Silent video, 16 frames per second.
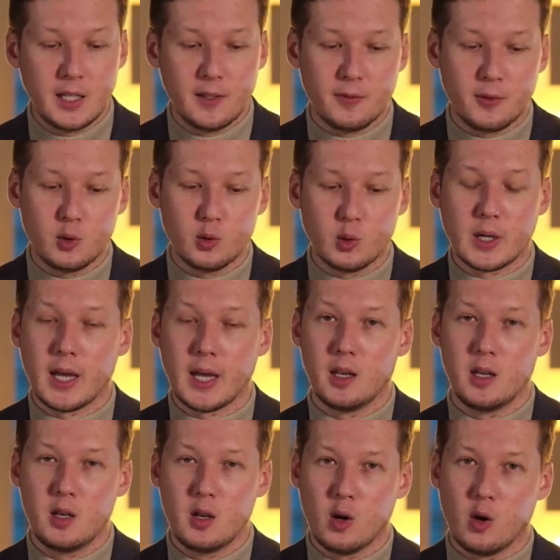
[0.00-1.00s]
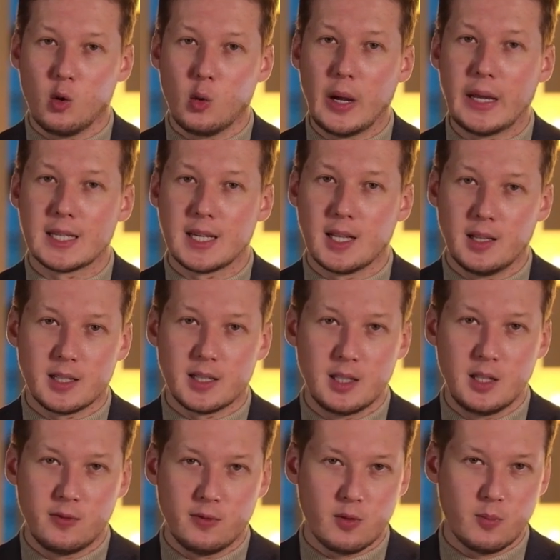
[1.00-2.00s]
If you can know and
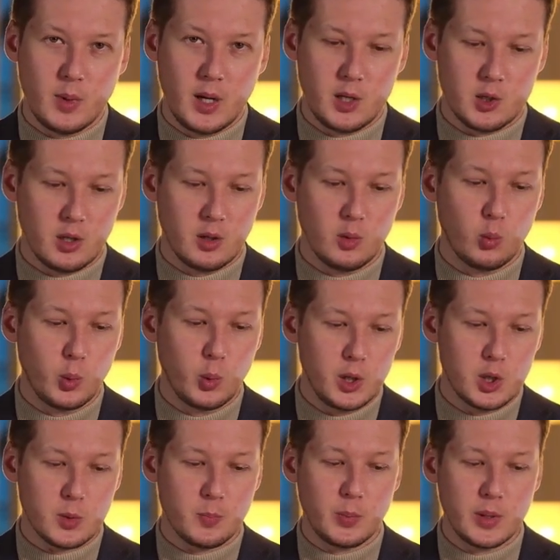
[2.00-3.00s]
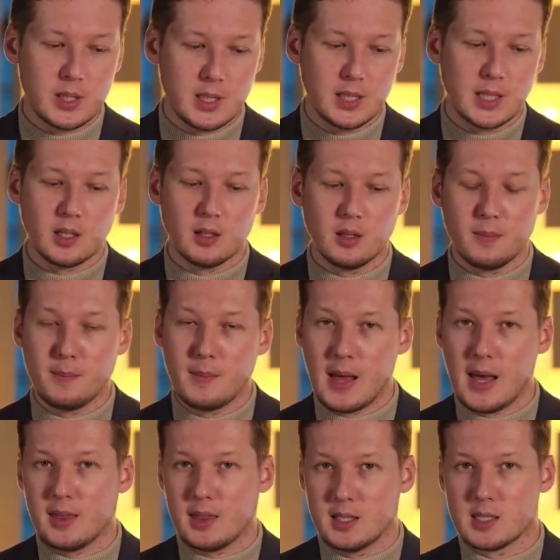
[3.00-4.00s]
collect information which particular
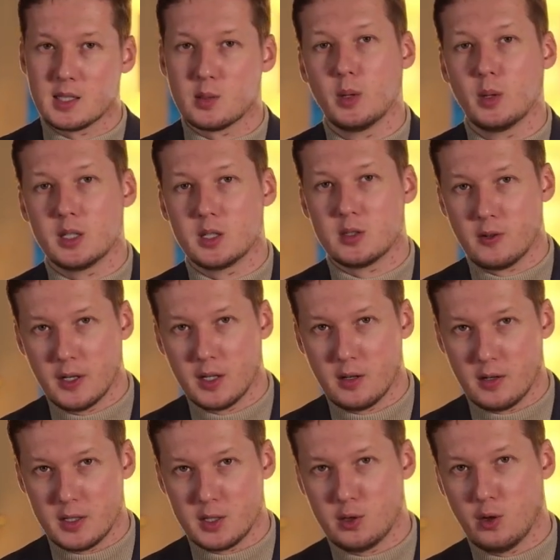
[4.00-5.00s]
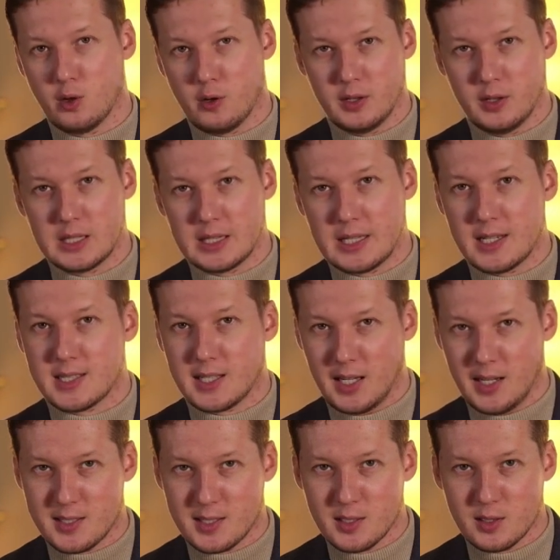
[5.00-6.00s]
methods were triggered during the
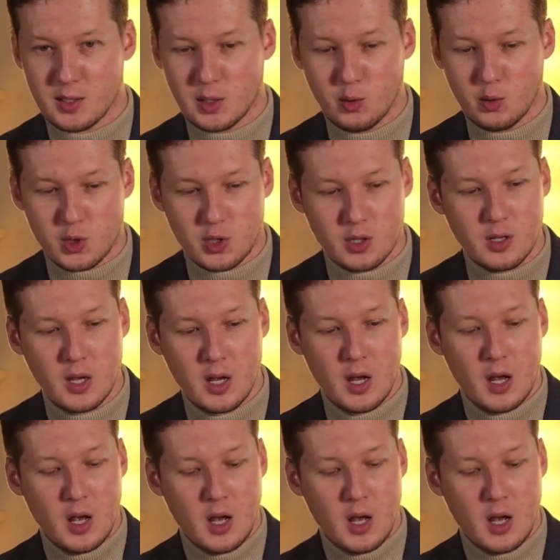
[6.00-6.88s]
test case execution